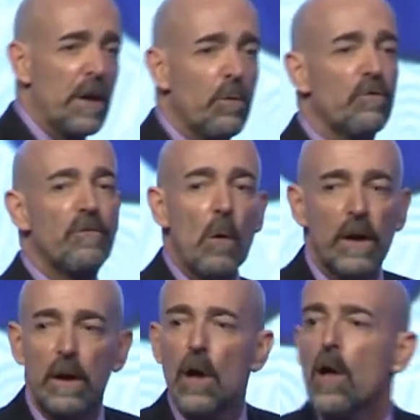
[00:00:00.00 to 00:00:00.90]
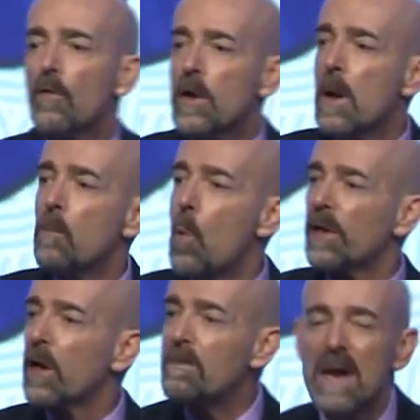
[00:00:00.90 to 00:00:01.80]
He was voted the
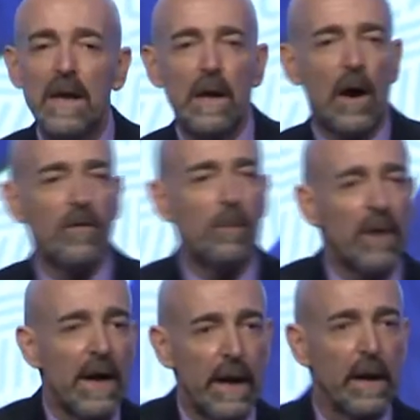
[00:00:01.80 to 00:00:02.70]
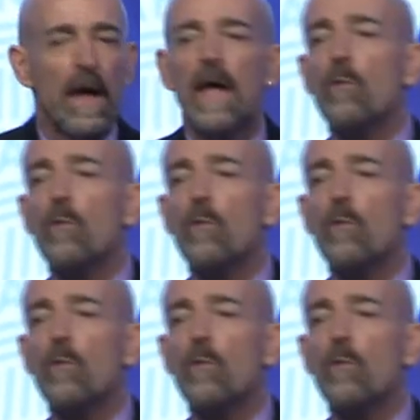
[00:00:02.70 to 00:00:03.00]
#1 comedian on the planet.